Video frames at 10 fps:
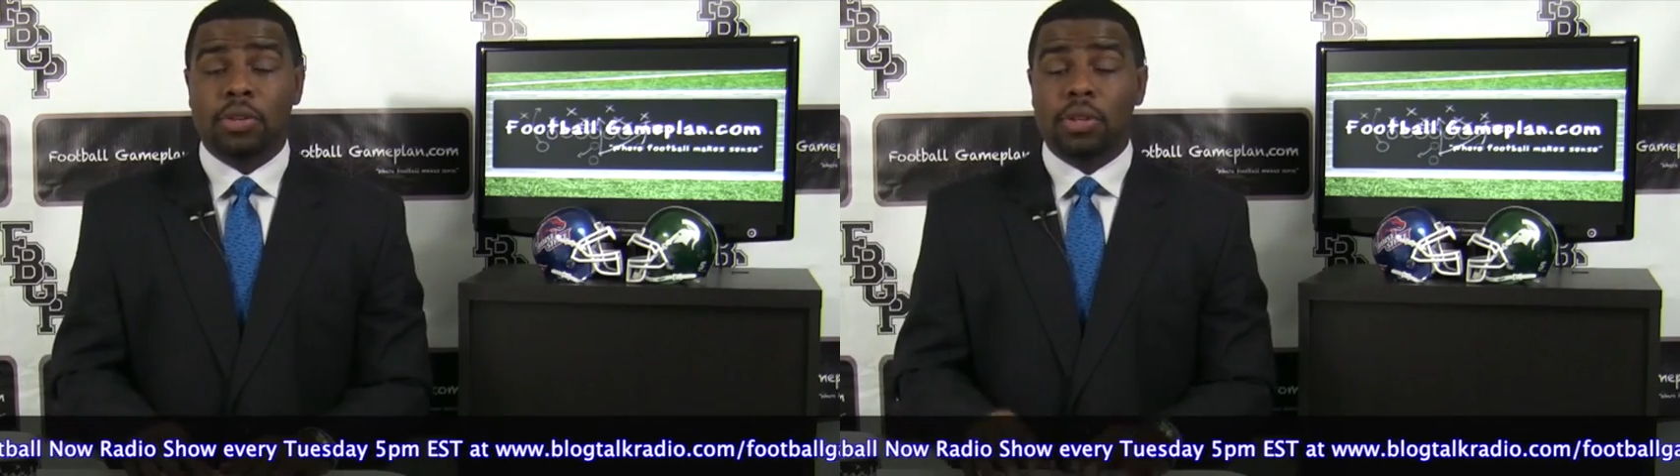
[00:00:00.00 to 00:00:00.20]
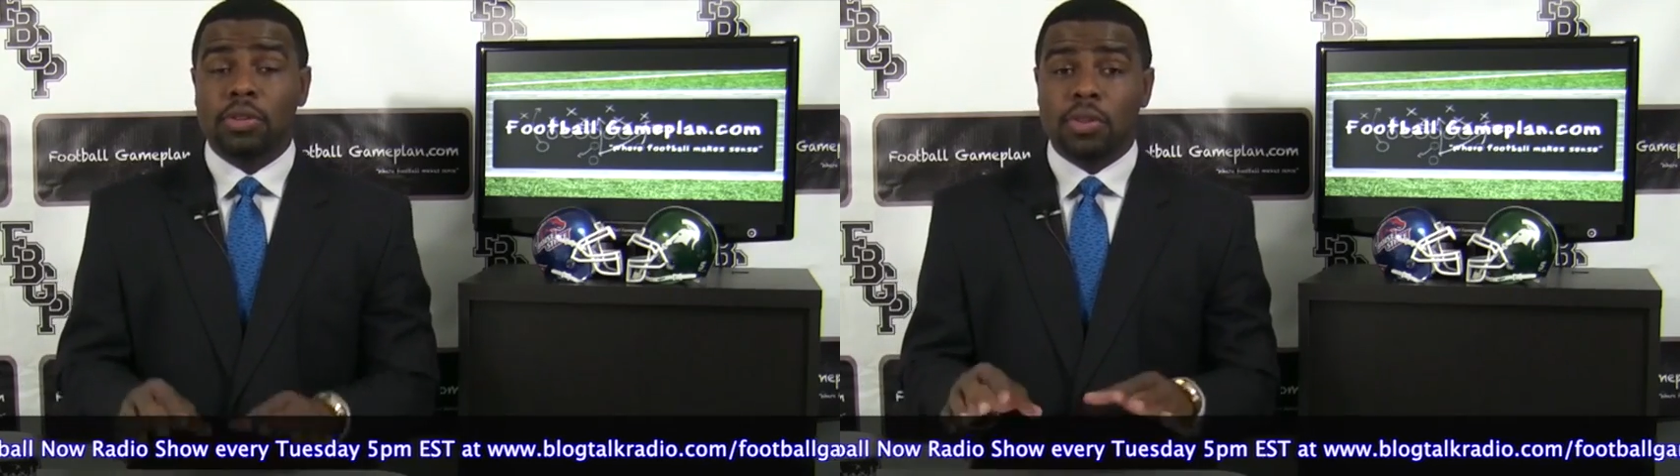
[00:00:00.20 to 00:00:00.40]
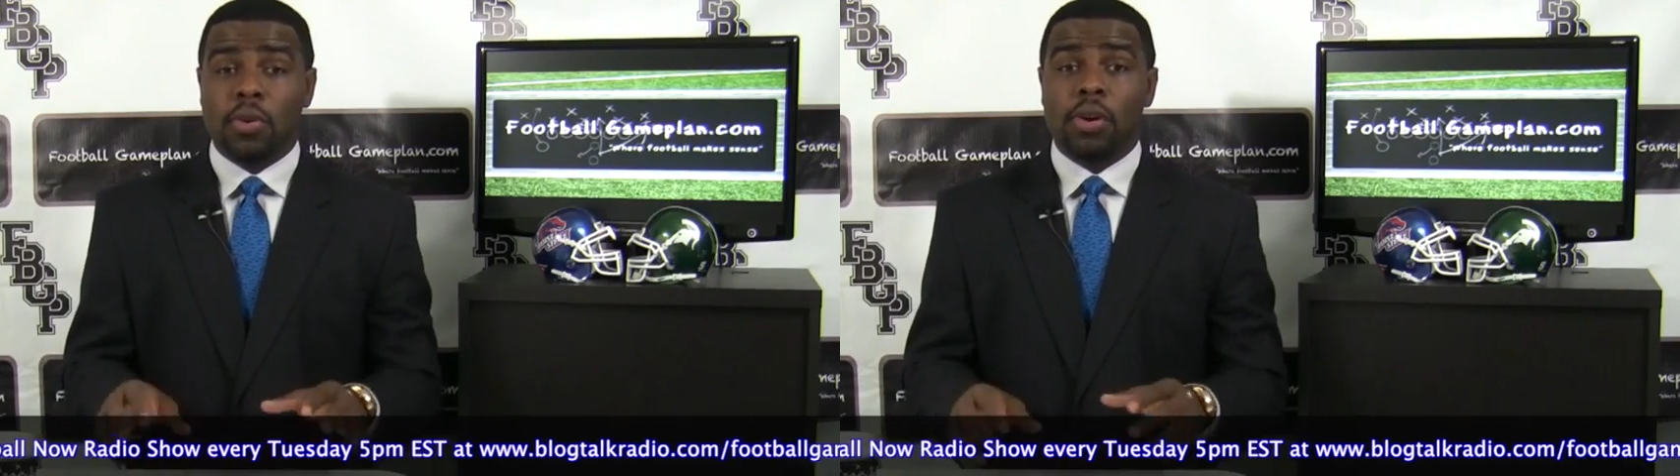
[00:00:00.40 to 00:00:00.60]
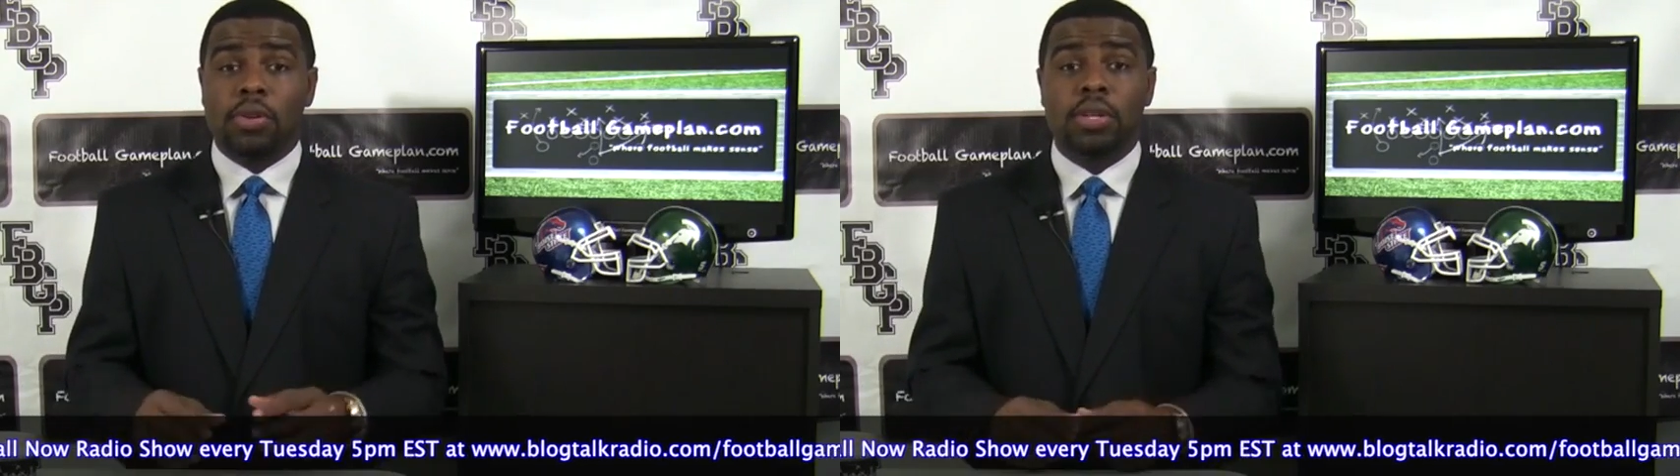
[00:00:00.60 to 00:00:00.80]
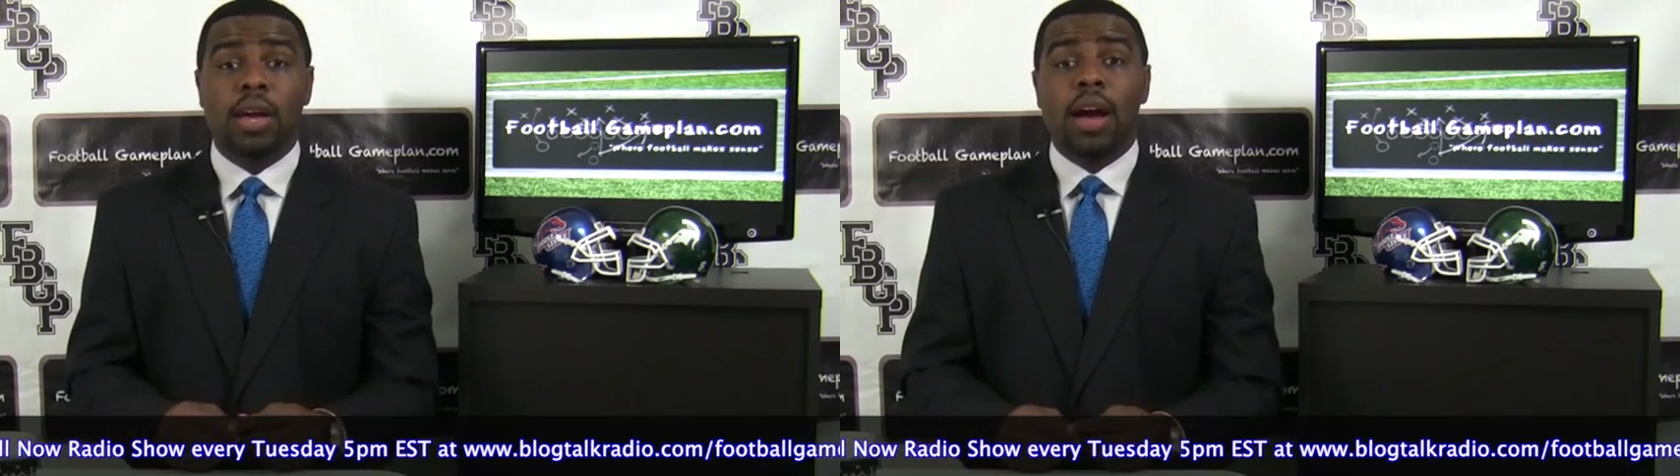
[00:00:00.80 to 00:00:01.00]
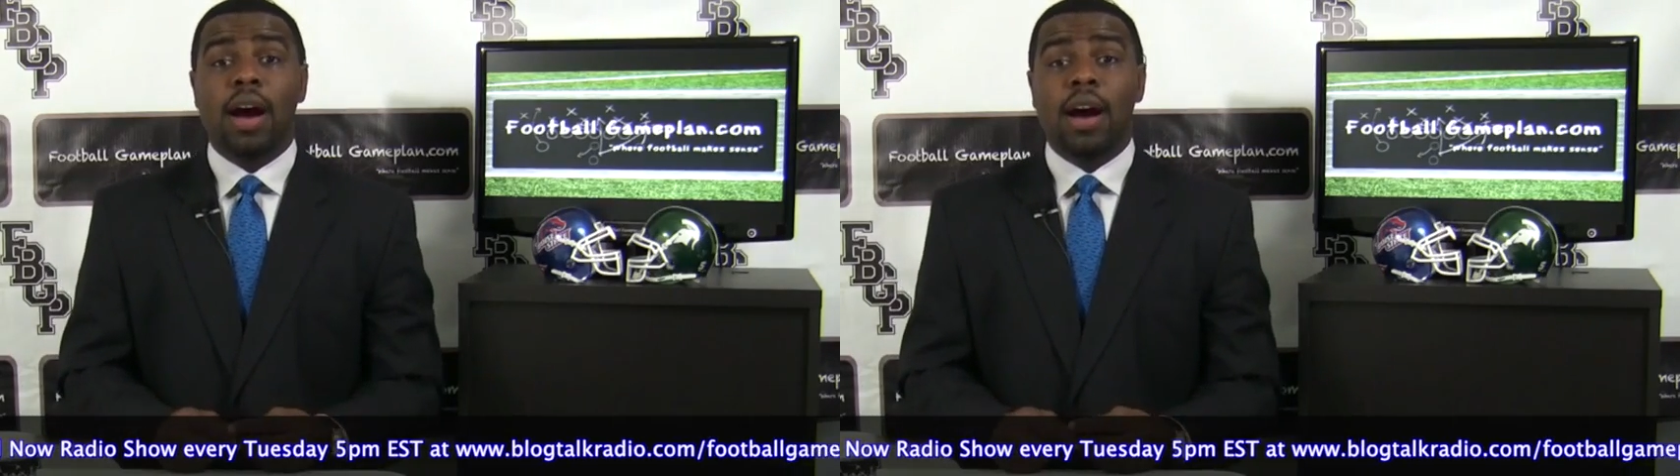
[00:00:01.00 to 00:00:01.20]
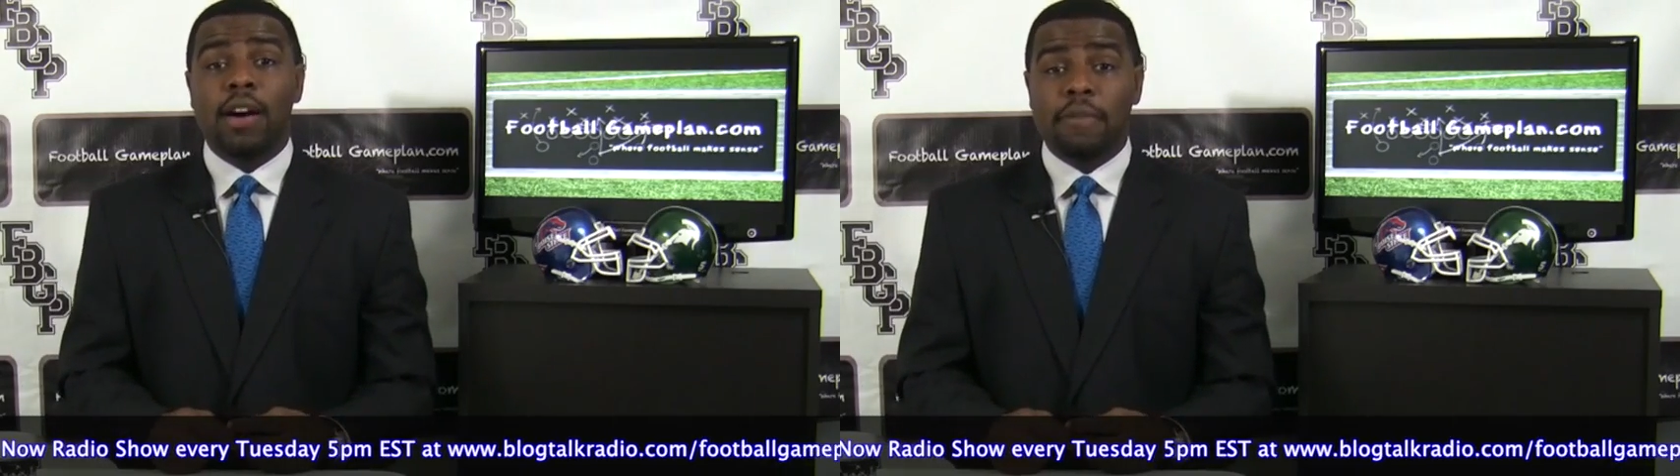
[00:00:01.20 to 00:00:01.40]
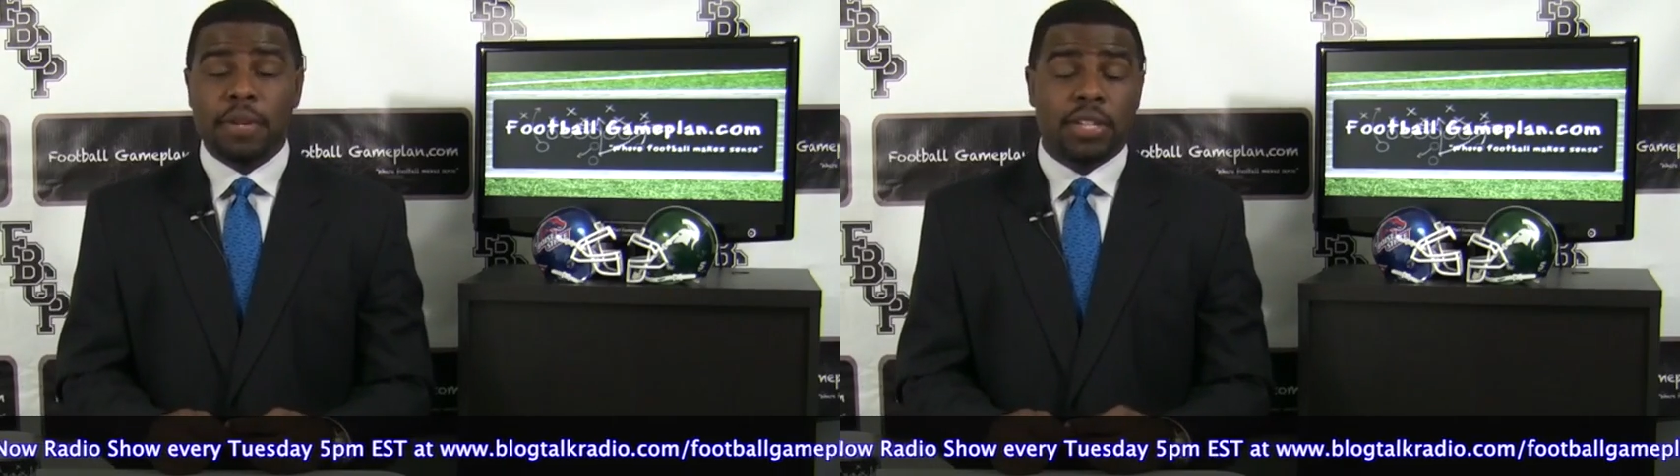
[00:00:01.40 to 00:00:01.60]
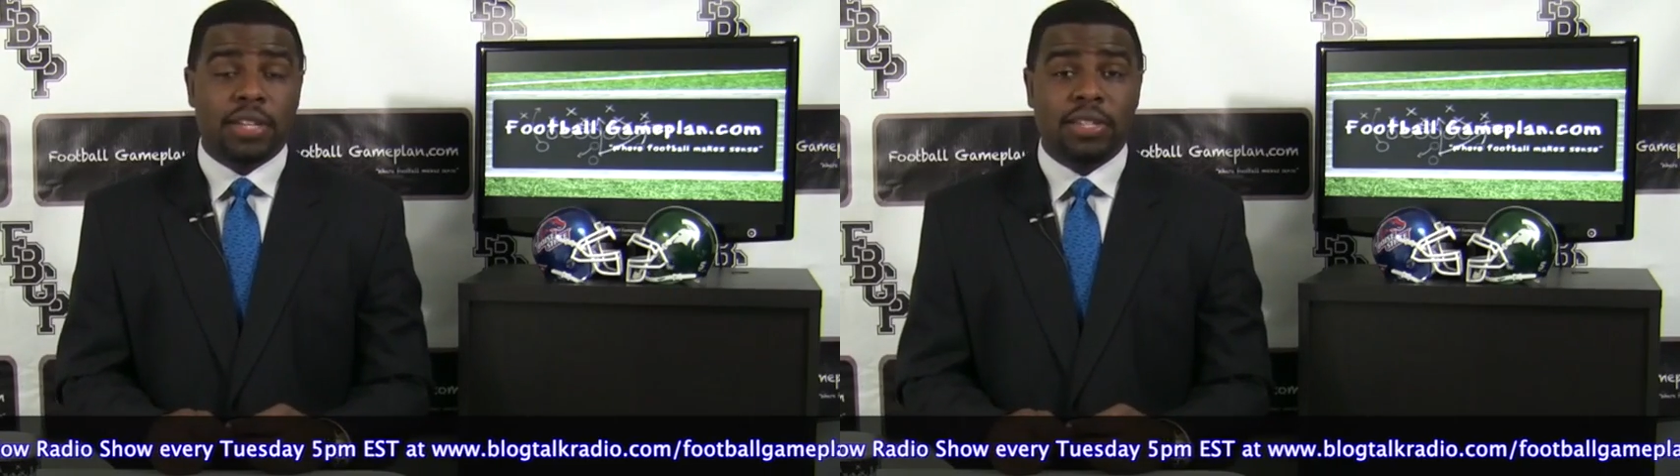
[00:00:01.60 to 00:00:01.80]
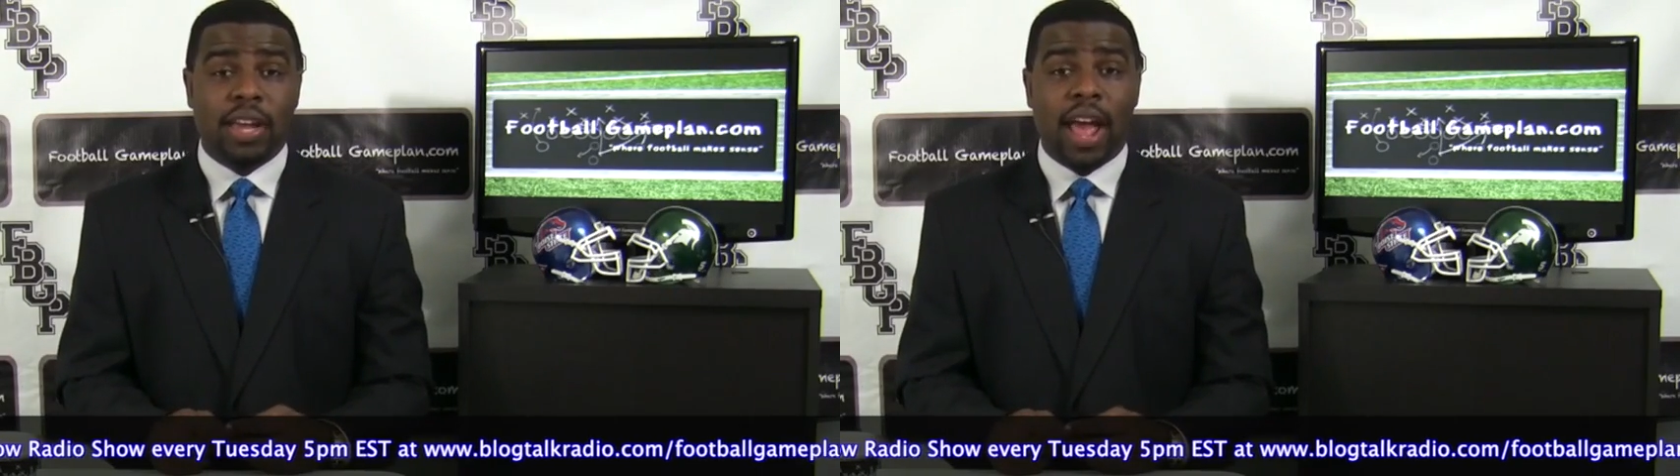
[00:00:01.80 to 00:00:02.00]
So those corners of
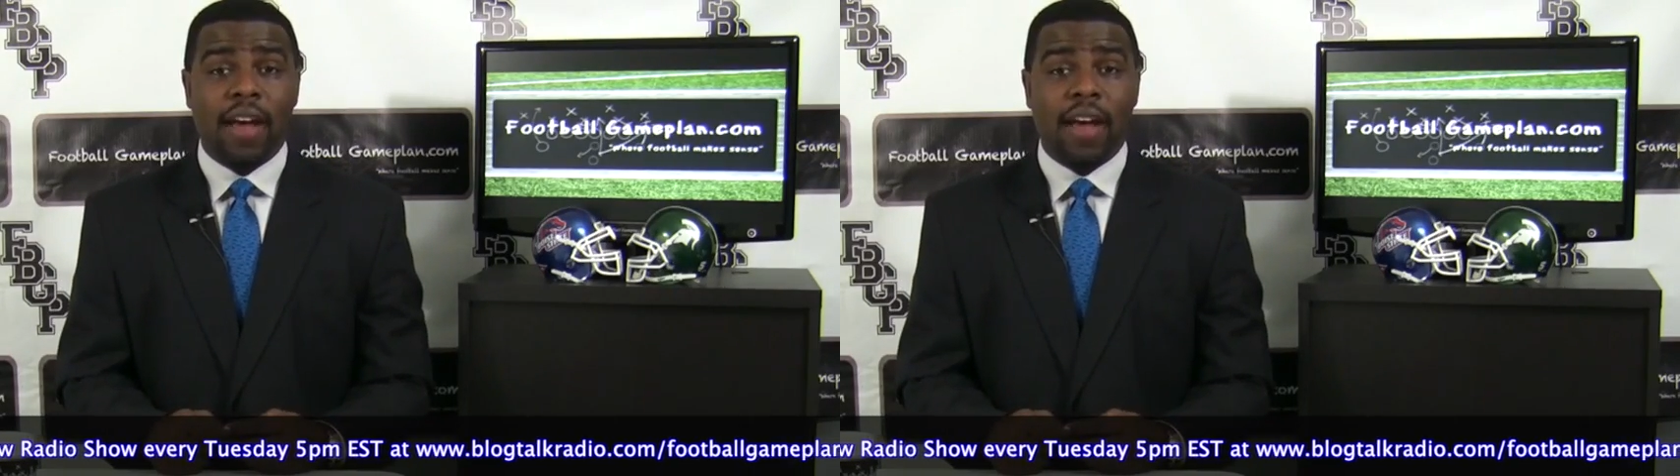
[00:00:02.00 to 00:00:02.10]
Michigan State